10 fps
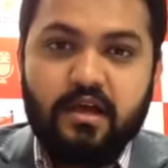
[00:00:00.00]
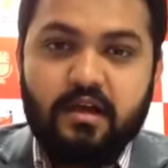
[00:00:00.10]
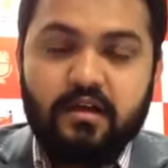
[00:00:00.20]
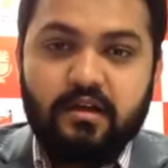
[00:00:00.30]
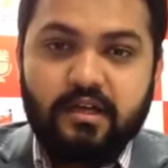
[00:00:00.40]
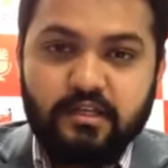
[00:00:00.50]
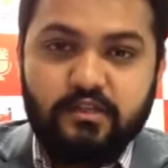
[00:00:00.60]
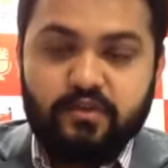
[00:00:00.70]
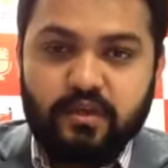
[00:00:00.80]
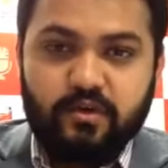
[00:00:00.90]

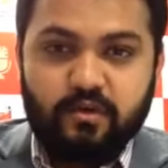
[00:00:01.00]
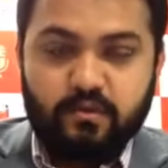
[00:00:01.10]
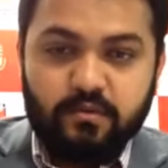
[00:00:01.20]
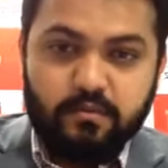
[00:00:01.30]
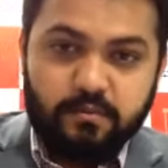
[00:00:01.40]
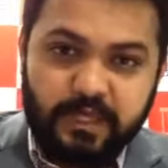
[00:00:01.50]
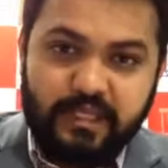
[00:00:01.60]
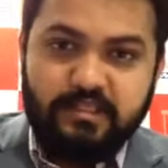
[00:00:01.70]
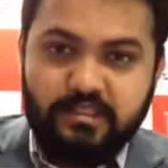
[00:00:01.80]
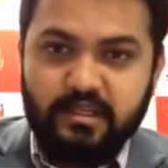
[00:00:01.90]
industry or
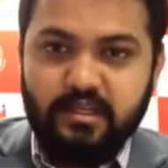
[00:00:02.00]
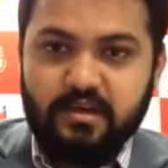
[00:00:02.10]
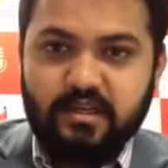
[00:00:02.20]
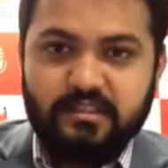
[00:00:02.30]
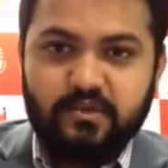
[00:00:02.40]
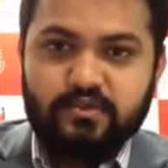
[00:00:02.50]
base here in South